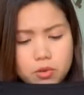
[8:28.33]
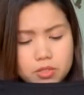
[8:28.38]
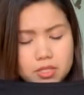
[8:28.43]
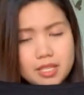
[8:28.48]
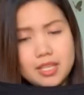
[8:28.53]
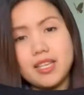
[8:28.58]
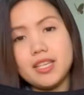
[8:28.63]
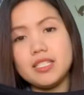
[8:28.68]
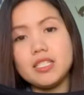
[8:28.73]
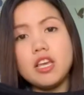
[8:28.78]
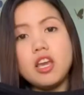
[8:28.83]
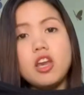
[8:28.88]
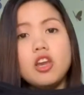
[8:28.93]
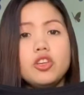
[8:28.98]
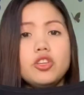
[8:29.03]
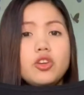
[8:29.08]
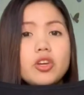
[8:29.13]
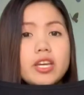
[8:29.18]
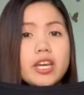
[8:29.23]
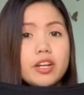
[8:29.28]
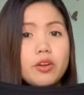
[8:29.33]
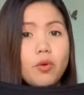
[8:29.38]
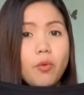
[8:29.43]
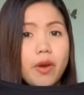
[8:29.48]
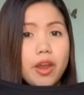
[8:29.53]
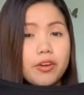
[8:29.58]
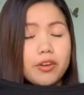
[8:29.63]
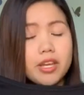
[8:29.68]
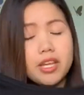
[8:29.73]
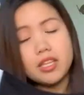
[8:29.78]
is you can wear
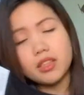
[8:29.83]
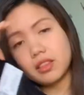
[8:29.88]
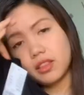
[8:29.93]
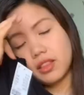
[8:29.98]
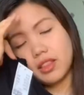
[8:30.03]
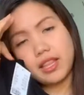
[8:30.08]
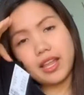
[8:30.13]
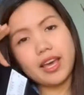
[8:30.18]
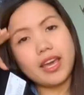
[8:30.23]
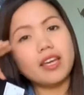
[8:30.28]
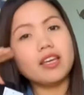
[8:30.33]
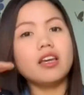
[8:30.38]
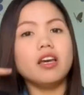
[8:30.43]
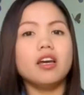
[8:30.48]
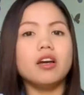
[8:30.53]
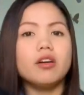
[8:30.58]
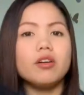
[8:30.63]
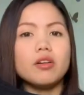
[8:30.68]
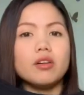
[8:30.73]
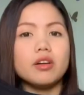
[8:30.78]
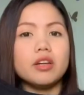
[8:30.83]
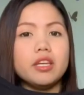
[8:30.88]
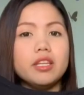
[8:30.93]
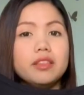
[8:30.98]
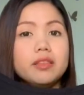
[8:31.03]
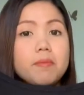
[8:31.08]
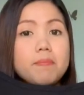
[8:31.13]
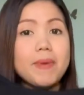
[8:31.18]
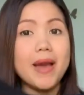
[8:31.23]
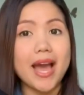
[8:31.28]
it like in the
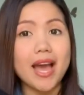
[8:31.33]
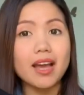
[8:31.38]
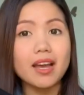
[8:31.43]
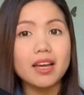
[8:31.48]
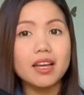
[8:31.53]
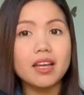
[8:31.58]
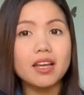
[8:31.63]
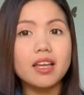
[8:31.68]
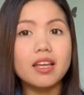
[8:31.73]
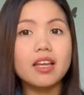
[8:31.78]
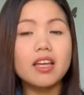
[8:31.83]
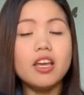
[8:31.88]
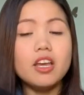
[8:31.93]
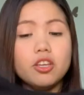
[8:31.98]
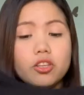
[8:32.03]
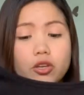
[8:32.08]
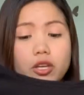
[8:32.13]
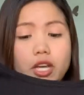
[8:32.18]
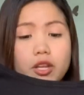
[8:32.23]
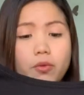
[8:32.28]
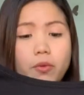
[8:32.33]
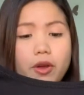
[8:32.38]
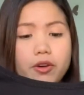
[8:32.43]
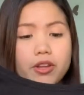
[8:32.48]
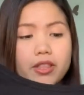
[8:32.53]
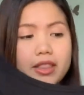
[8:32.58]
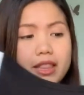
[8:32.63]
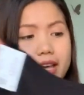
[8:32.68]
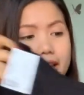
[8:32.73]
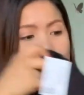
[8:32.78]
back. You can wear it
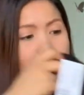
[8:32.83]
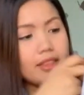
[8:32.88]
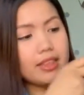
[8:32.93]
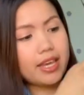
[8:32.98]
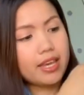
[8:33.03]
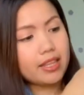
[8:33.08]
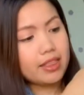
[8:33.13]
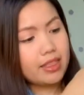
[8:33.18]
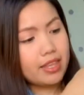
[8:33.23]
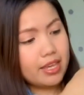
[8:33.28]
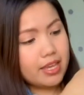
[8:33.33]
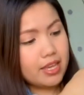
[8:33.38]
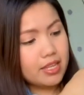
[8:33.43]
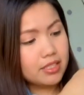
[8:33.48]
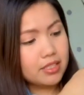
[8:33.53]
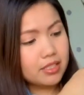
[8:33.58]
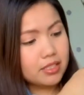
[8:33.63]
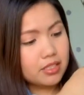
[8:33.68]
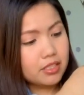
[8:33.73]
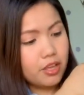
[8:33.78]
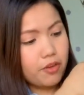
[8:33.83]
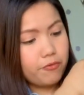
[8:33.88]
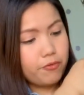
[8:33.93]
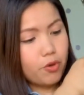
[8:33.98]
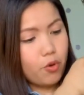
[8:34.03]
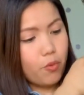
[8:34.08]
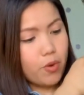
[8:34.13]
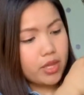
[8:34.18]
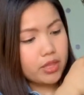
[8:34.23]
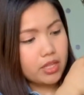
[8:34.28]
like this if you
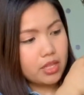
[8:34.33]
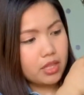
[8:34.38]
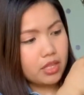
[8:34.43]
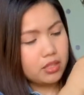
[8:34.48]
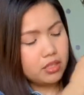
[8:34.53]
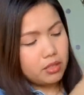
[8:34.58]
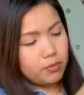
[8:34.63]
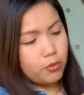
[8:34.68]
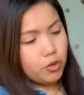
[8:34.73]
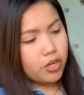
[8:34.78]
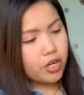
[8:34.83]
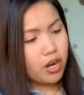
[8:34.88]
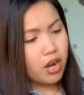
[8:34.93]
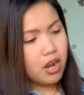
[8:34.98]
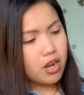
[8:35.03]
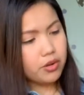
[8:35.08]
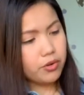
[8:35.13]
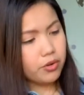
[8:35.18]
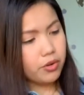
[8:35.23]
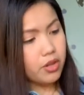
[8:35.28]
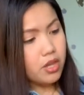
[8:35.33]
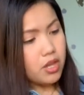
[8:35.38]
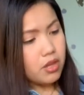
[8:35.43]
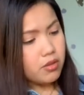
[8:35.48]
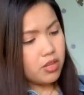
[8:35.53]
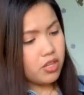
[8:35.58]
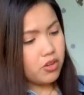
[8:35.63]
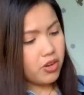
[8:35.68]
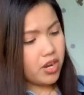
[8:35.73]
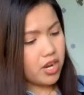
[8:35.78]
want a little more. Ah, no,
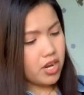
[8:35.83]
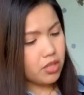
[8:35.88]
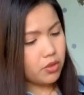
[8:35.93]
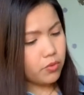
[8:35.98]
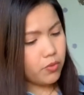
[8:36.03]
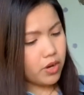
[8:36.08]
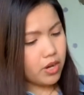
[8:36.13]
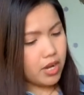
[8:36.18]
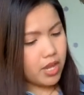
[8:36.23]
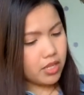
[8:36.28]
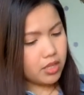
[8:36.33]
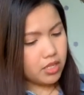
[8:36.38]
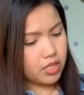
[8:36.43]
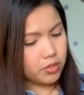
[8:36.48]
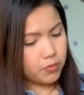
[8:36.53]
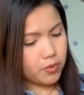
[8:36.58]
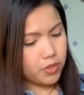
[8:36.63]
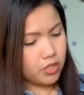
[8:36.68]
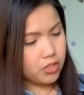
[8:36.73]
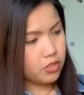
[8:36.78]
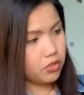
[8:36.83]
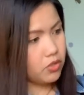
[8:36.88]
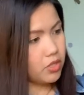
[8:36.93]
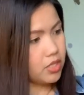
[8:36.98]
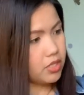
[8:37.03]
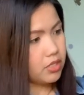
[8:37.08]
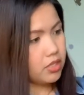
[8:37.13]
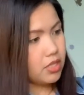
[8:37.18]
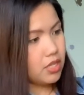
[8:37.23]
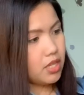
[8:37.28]
you cannot wear it like this because you can
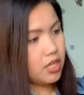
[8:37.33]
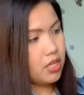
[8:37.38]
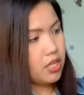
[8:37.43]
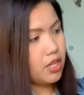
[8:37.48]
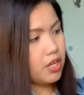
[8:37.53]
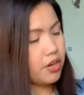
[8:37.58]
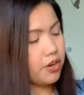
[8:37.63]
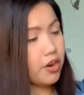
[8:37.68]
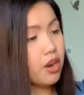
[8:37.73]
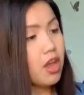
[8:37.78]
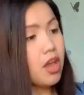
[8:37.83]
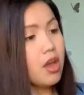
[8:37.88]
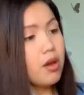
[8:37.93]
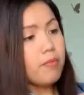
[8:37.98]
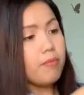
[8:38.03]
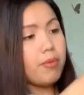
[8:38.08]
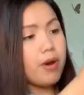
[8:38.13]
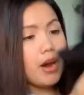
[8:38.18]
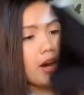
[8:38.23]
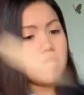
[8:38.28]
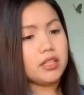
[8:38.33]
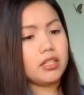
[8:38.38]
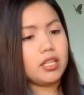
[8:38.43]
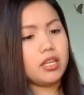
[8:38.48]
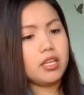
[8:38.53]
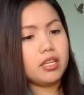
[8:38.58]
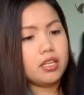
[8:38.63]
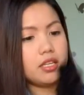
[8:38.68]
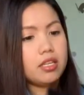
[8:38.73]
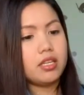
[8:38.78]
see it here. But
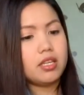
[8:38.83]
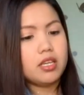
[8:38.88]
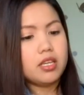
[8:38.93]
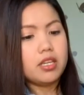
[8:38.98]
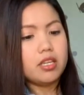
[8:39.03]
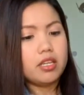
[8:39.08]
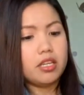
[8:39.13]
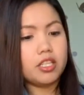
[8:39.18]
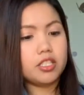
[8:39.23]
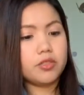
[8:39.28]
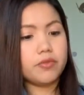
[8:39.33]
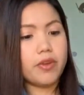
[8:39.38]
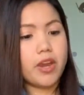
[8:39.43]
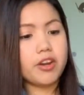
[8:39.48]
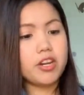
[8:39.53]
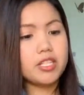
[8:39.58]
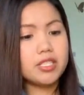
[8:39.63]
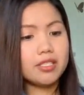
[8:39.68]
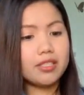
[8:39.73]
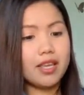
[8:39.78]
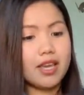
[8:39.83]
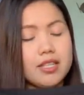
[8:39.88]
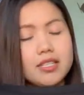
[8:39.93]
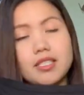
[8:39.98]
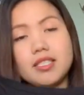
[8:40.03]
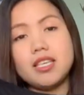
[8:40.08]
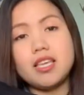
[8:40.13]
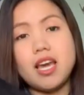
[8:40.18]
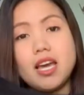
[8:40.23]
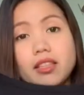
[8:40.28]
it's very
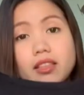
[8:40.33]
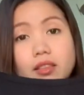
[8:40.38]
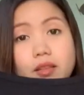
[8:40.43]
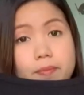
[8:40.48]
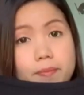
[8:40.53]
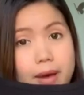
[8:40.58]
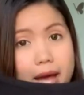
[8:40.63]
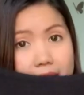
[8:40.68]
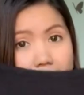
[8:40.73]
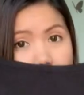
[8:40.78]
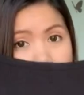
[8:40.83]
sexy at the back,